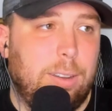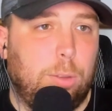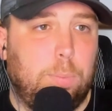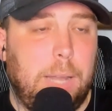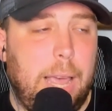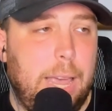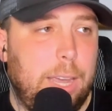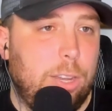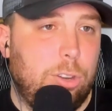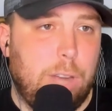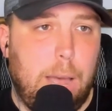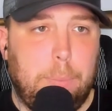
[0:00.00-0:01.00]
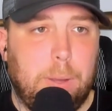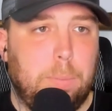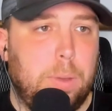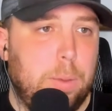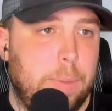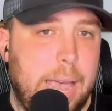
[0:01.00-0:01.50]
display, shopping,
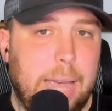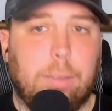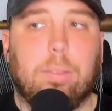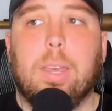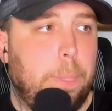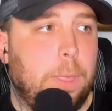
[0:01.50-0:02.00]
PMAX.